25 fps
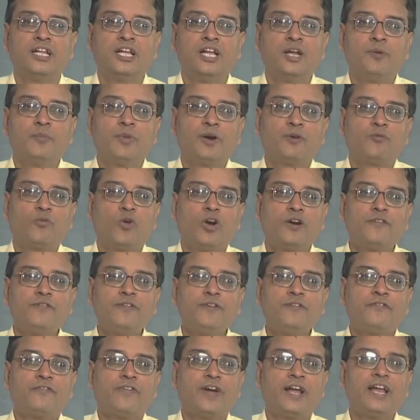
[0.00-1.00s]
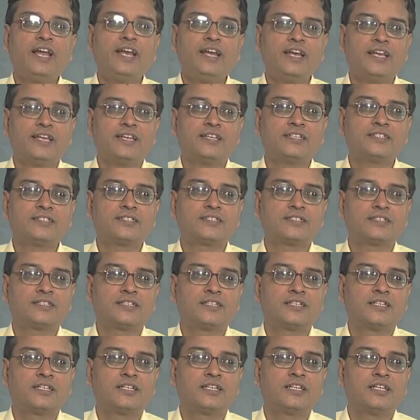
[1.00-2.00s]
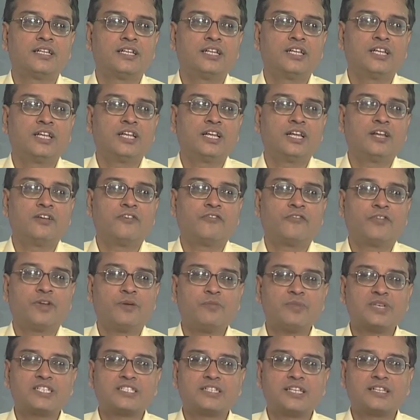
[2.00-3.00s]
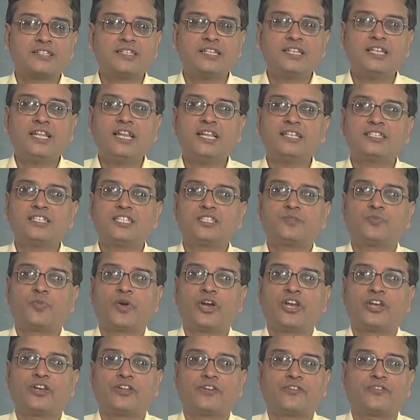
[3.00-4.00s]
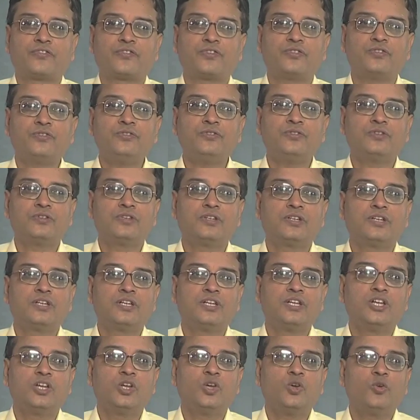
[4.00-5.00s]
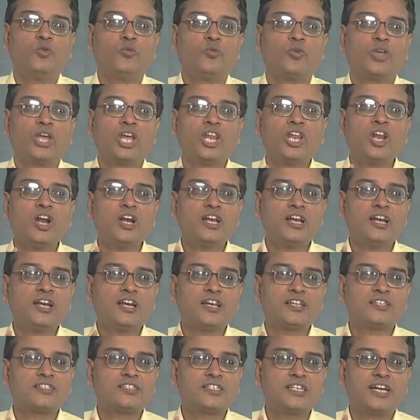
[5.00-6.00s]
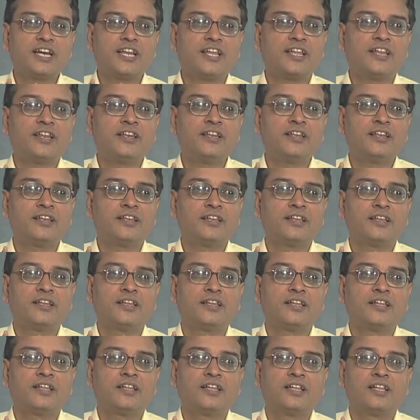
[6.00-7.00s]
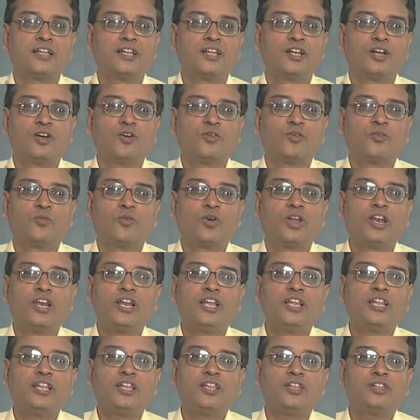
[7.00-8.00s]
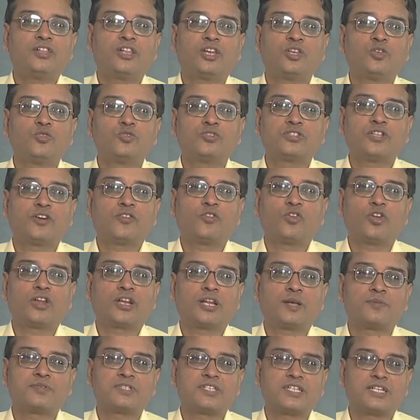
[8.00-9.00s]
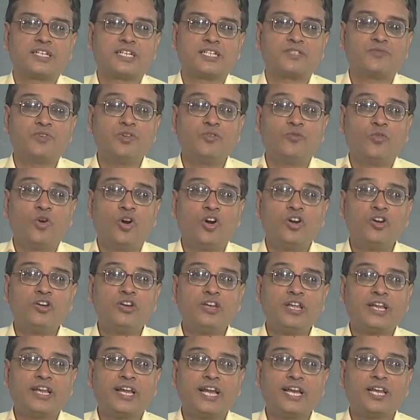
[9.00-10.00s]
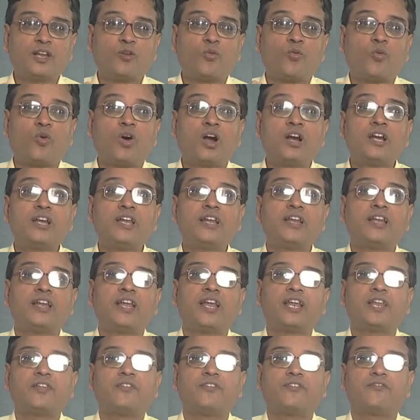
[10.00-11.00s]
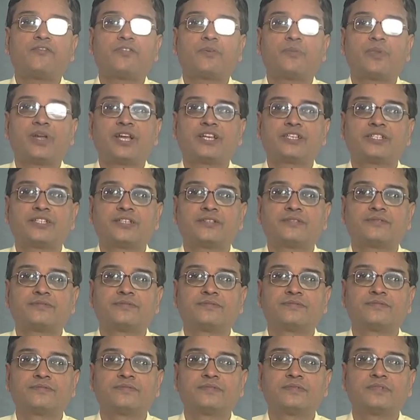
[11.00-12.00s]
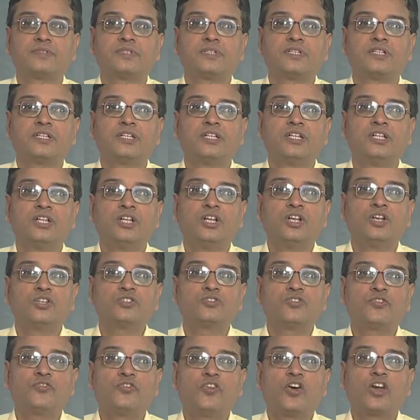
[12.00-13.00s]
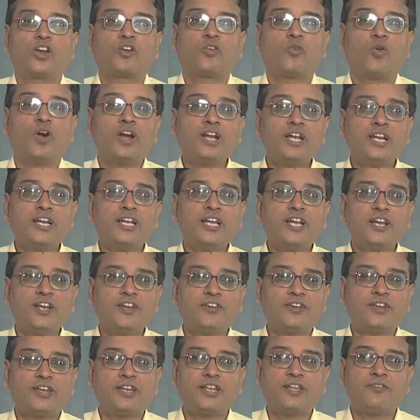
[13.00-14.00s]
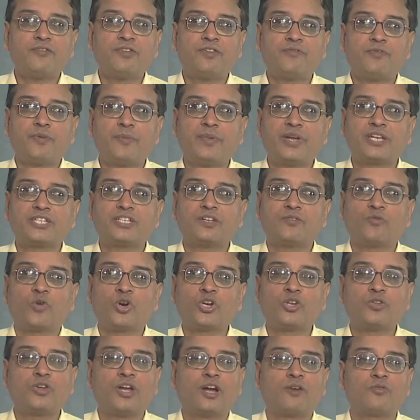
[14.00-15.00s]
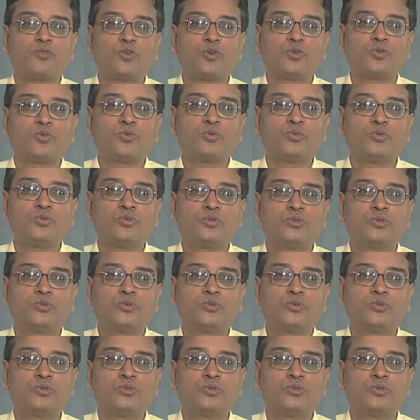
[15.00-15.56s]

But what we find is, from a stress analysis point of view, we are not interested in only the use of hologram stickers, we want to get quantitative information. So, for quantitative information what you have to do?